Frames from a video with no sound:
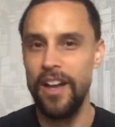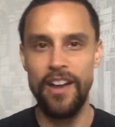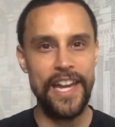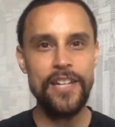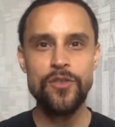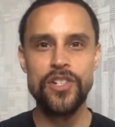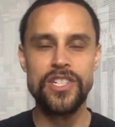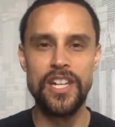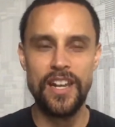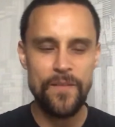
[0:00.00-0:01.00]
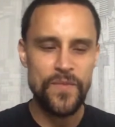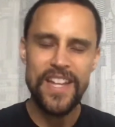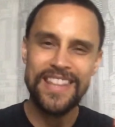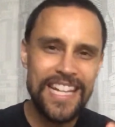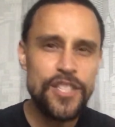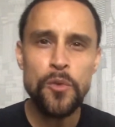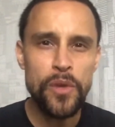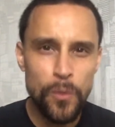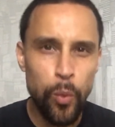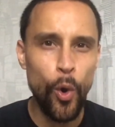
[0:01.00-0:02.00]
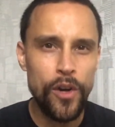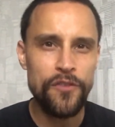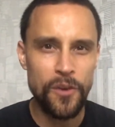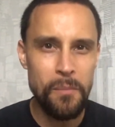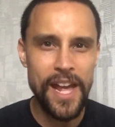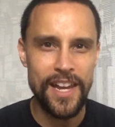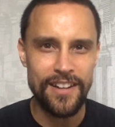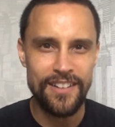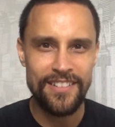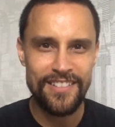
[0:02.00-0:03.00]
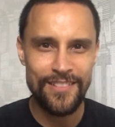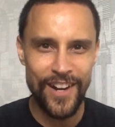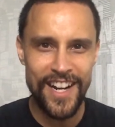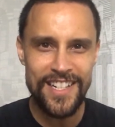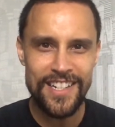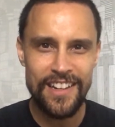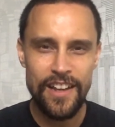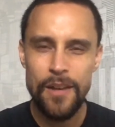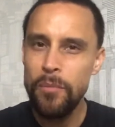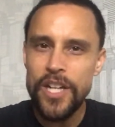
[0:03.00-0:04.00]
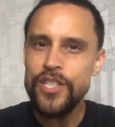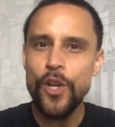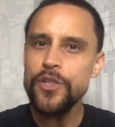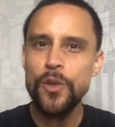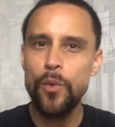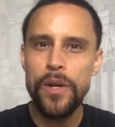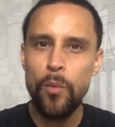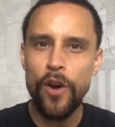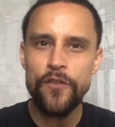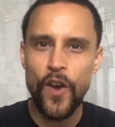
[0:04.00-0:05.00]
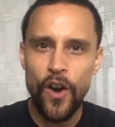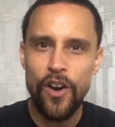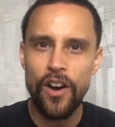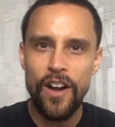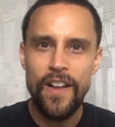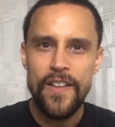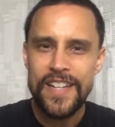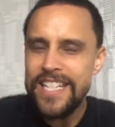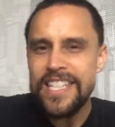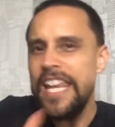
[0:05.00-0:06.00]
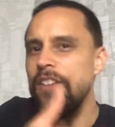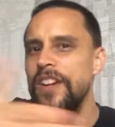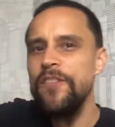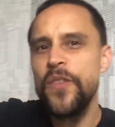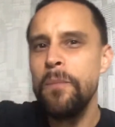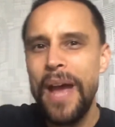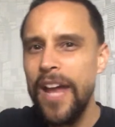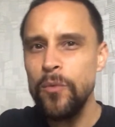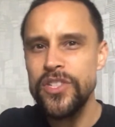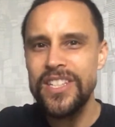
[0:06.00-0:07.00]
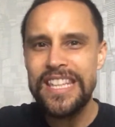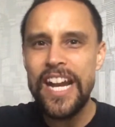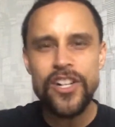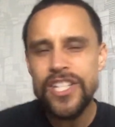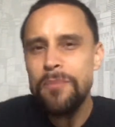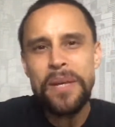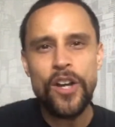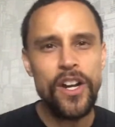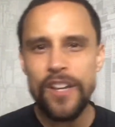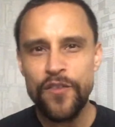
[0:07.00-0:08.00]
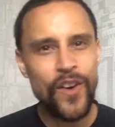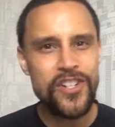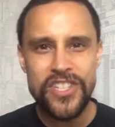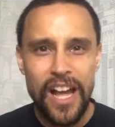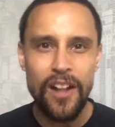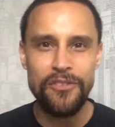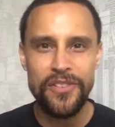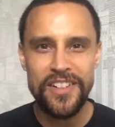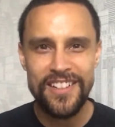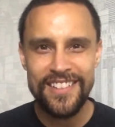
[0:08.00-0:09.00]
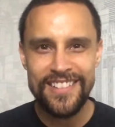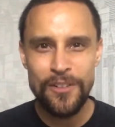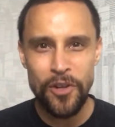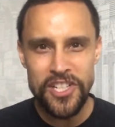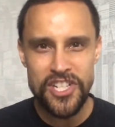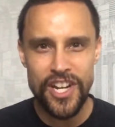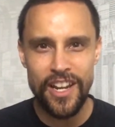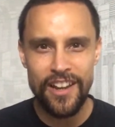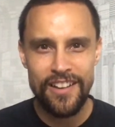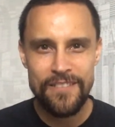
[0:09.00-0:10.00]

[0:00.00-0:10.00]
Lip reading: Interesting. That's a reward for men, right? But it's also a reward for her. Because even if the man wasn't there, she'd be cooking for herself, wouldn't she?